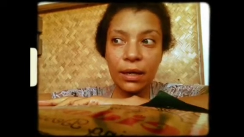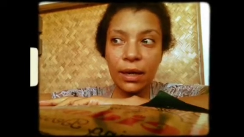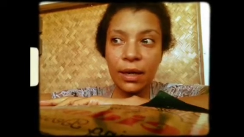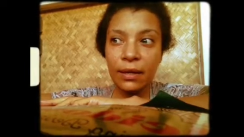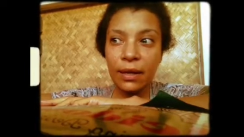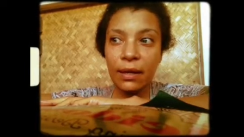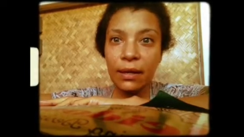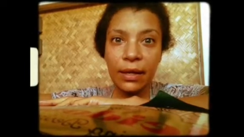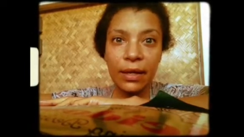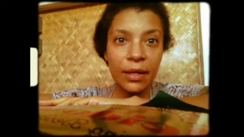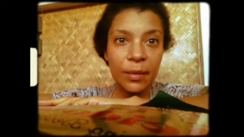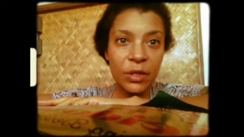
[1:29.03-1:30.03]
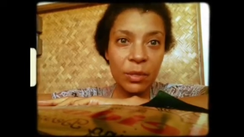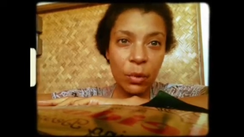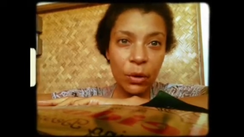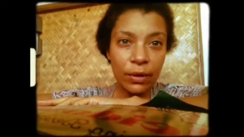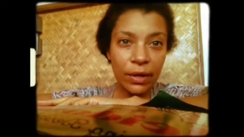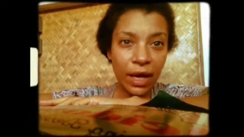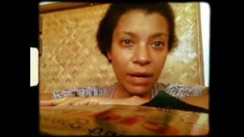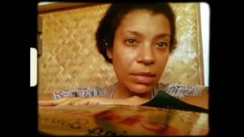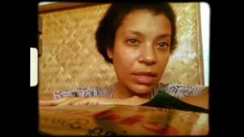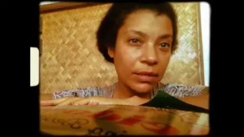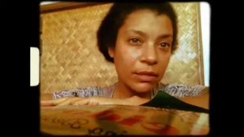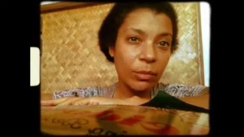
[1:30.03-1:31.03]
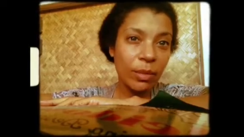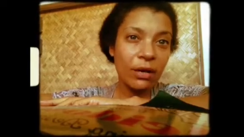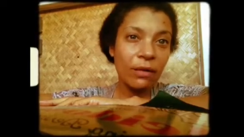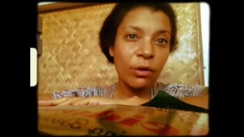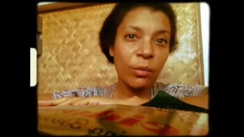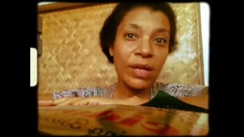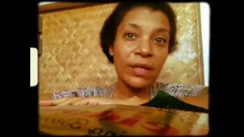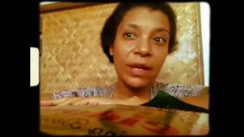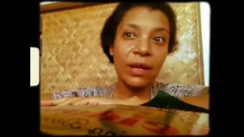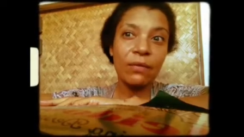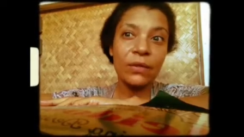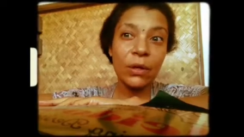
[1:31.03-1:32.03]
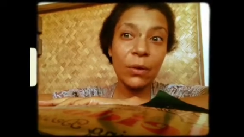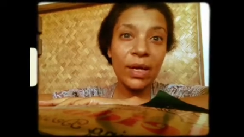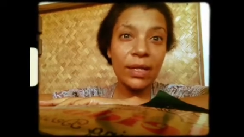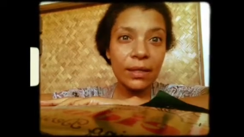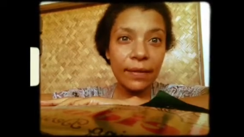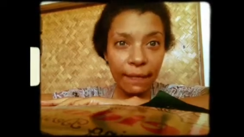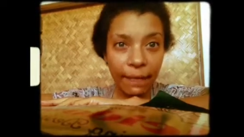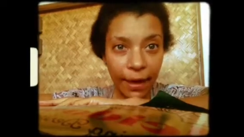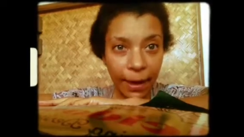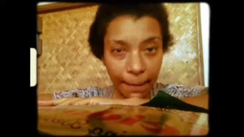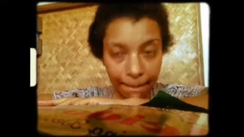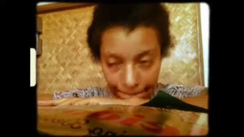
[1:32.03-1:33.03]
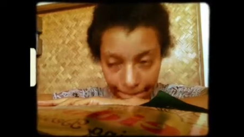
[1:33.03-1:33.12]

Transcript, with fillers: and clean up some old habits and do better for myself. So I did that.